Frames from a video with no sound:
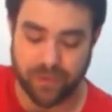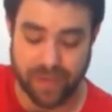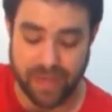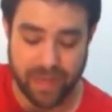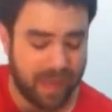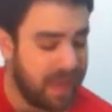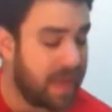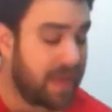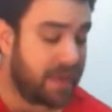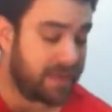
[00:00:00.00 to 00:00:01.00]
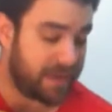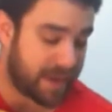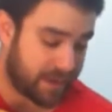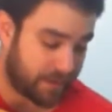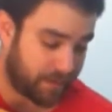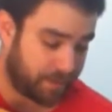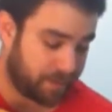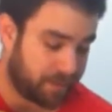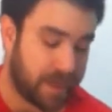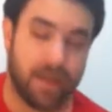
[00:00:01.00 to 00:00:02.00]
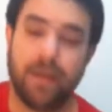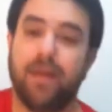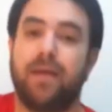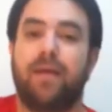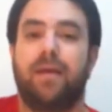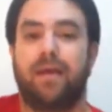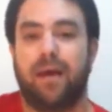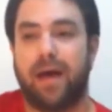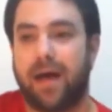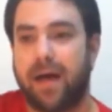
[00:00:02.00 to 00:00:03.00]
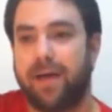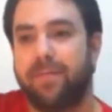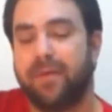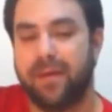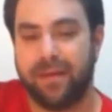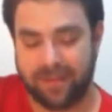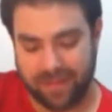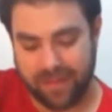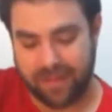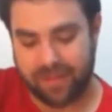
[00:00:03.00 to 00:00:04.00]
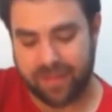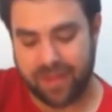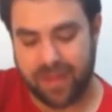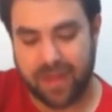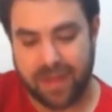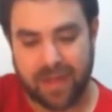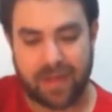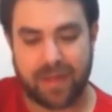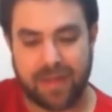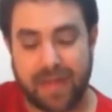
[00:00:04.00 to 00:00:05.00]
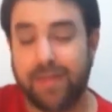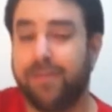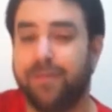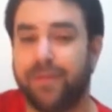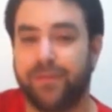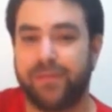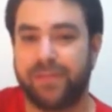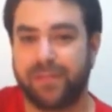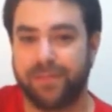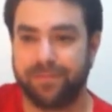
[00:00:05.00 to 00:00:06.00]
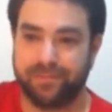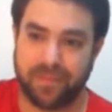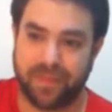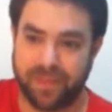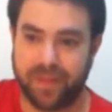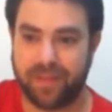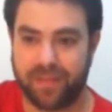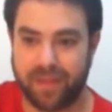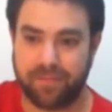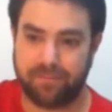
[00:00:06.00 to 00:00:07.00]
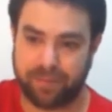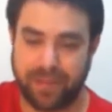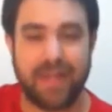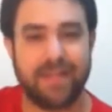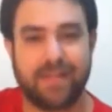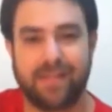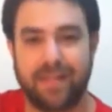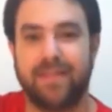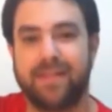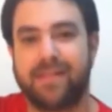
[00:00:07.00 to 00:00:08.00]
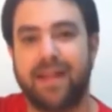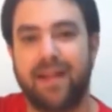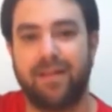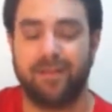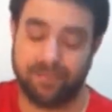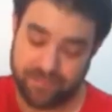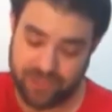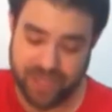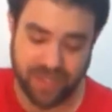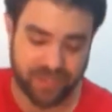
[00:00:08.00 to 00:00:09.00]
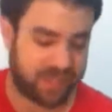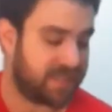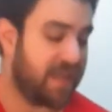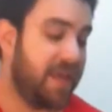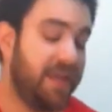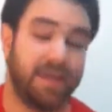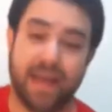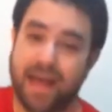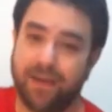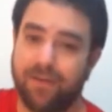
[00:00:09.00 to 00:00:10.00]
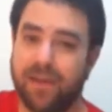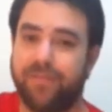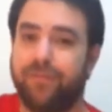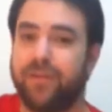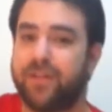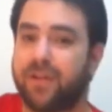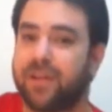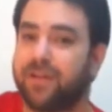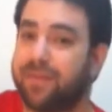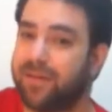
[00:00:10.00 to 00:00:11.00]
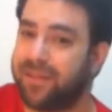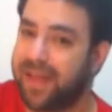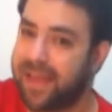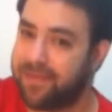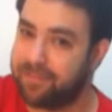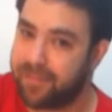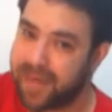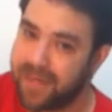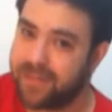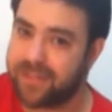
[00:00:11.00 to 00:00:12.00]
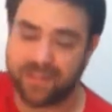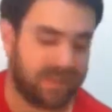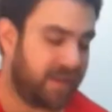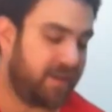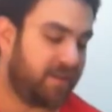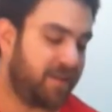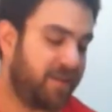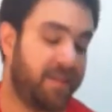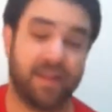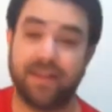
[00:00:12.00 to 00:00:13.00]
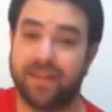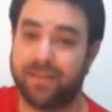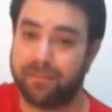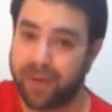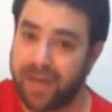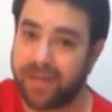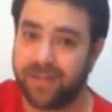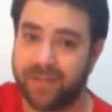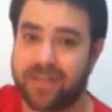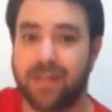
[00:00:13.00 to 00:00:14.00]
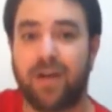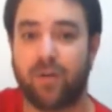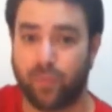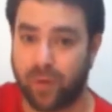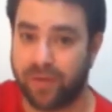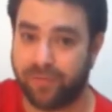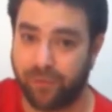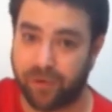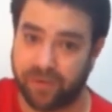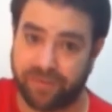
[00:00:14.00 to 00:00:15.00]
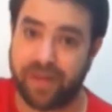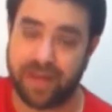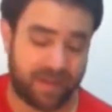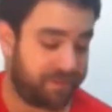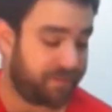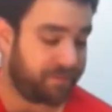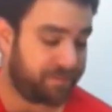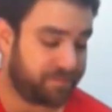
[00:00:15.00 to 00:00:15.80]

Okay, now the attributes, the place in the scale changes. Now, if we're talking about the A minor scale, then the minors are 1, 4, and 5.